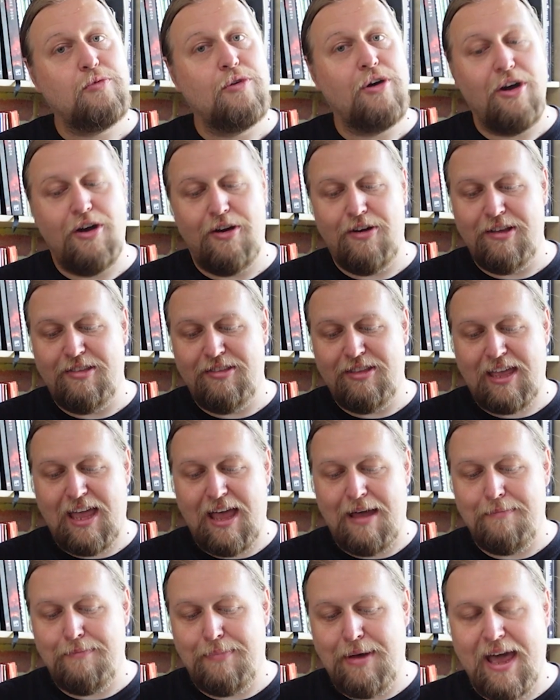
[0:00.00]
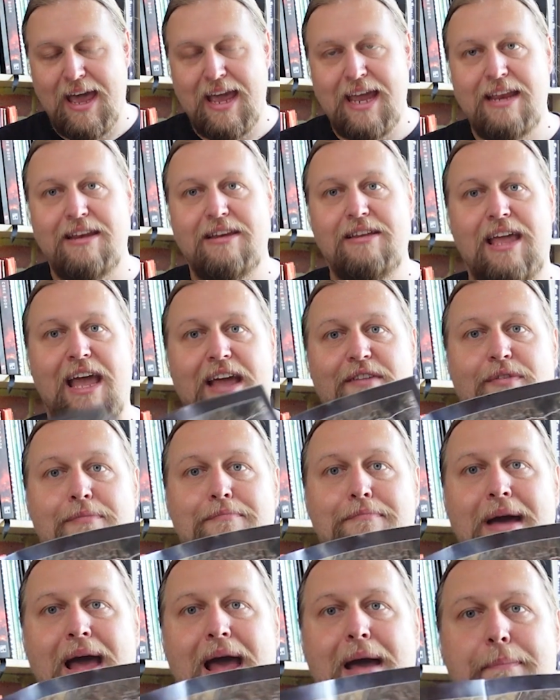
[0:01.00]
were in the campaign, gave a
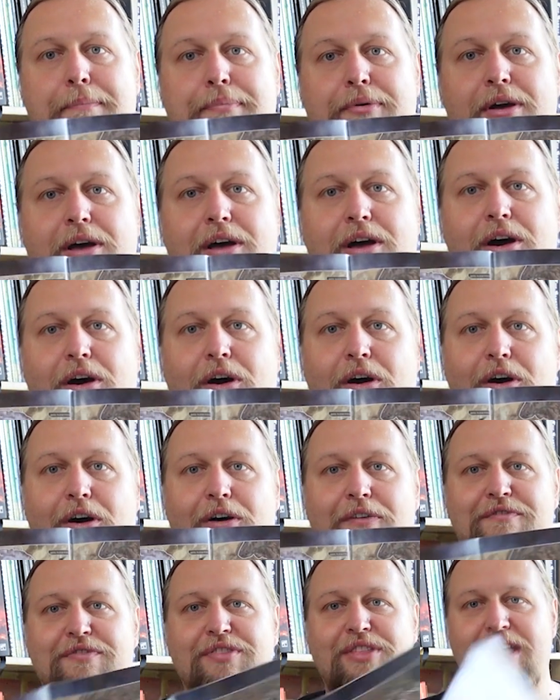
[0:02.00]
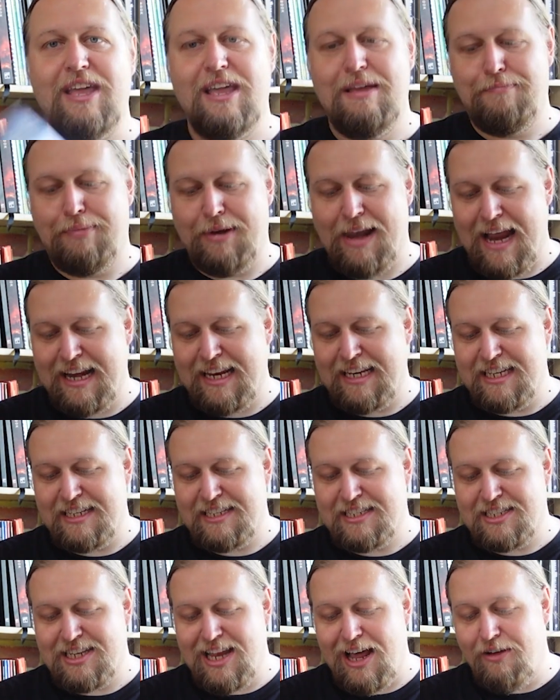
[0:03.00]
map of the planet
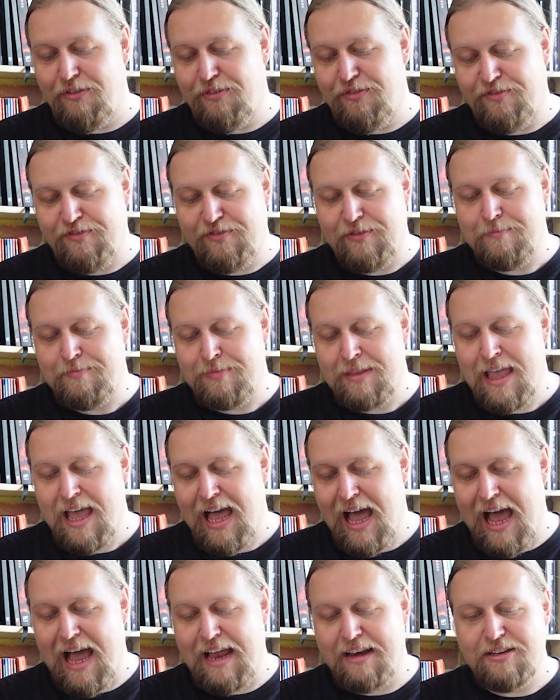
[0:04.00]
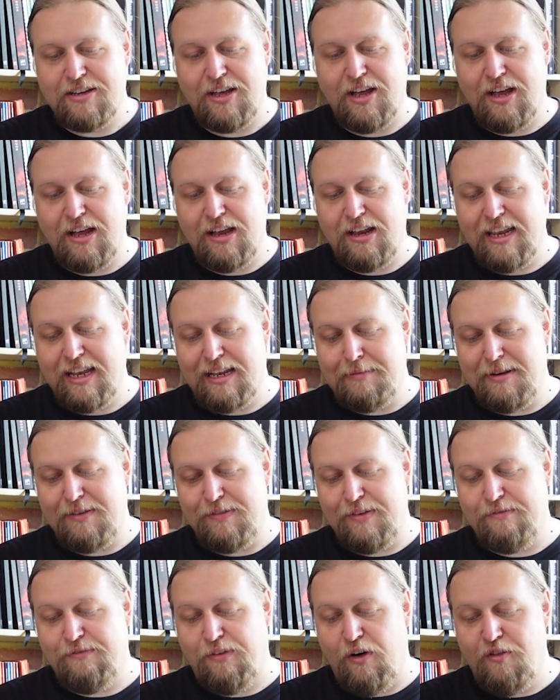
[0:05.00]
itself, and a little bit
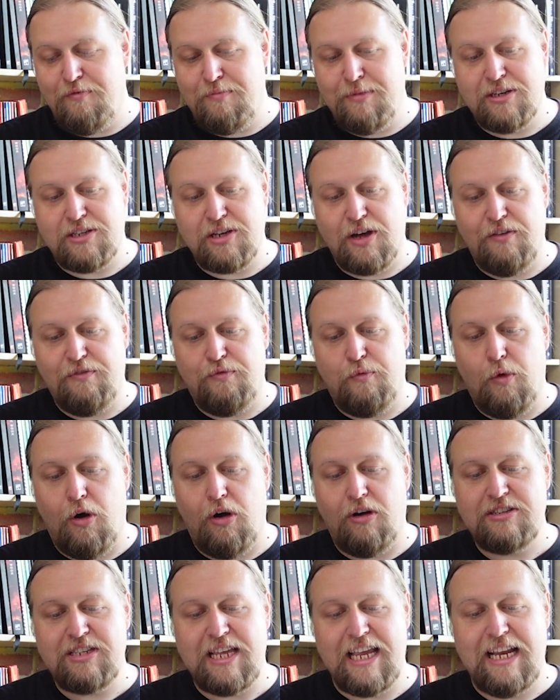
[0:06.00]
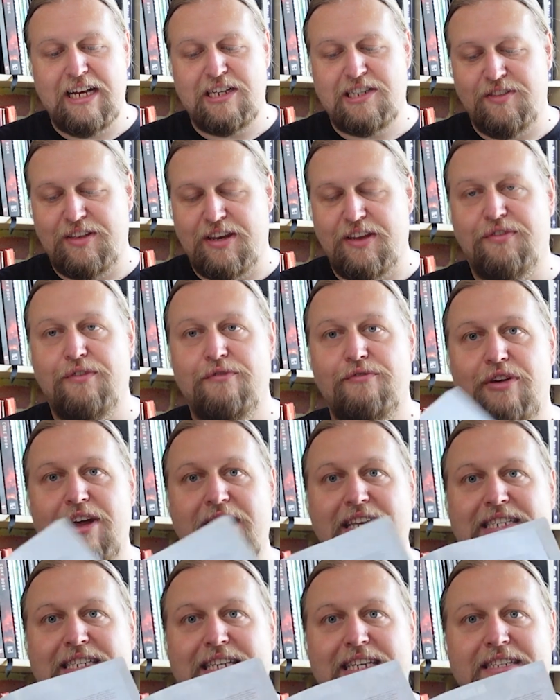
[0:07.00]
of involvement of what each of the different
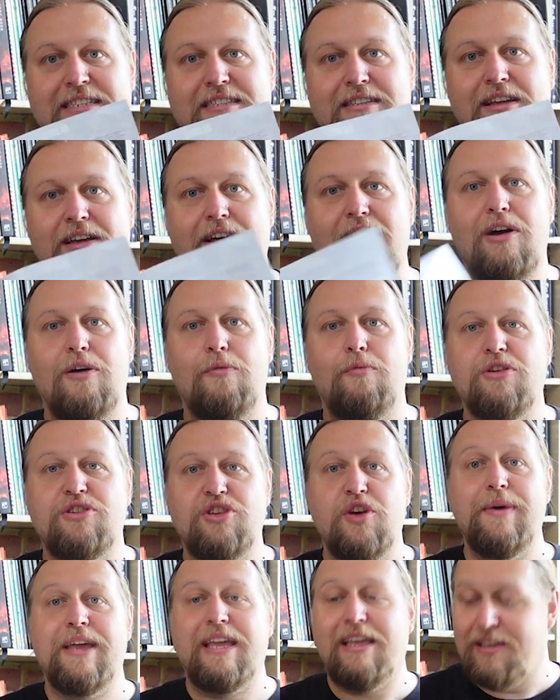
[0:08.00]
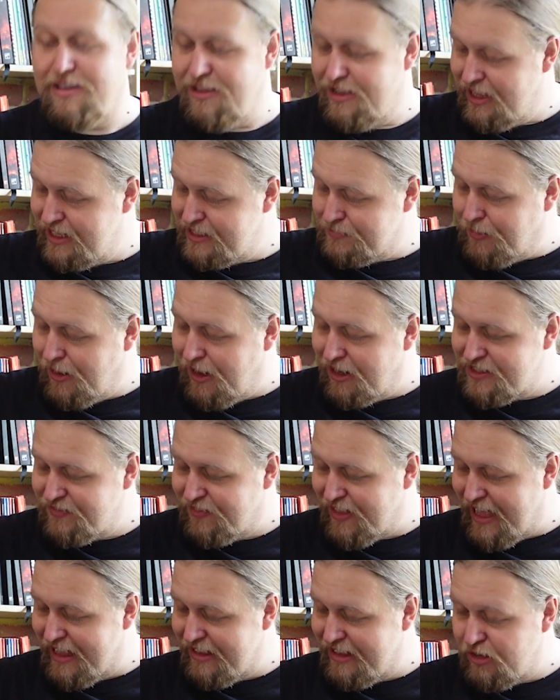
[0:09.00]
races were doing as part
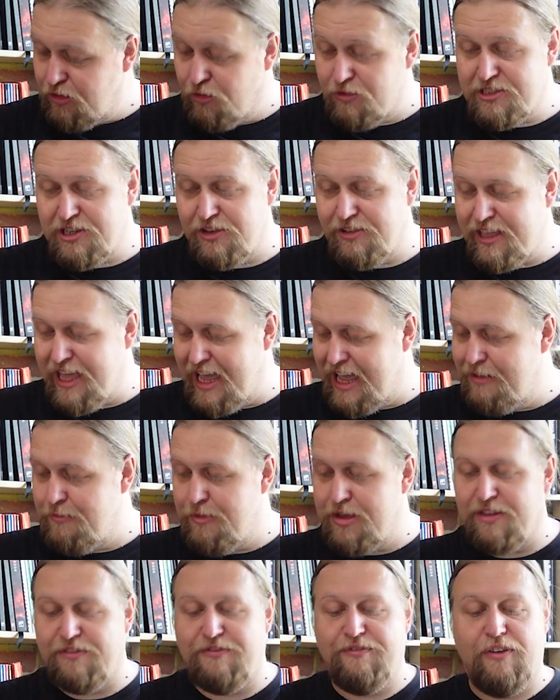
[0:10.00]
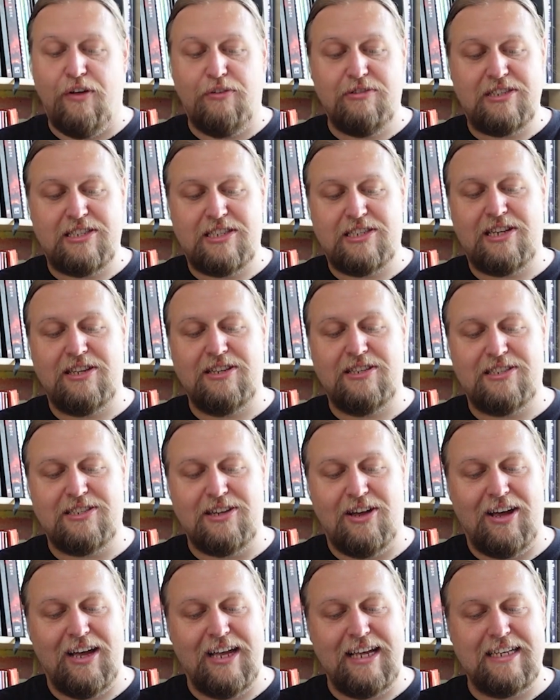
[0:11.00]
of that. It also came with a
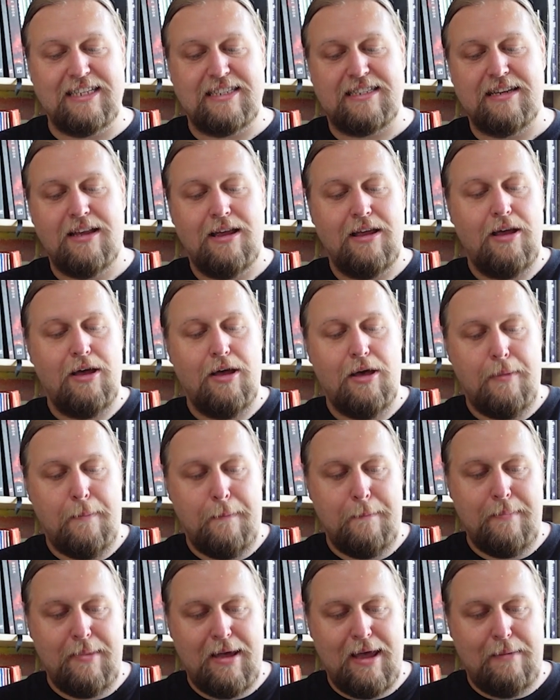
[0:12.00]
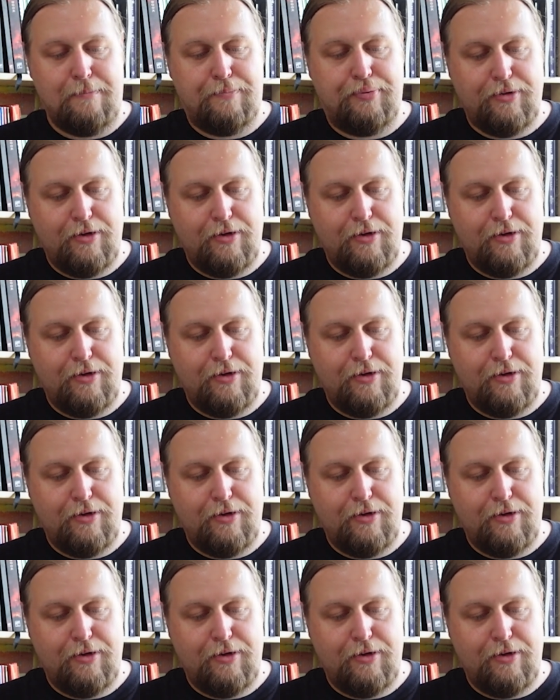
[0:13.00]
full-size map,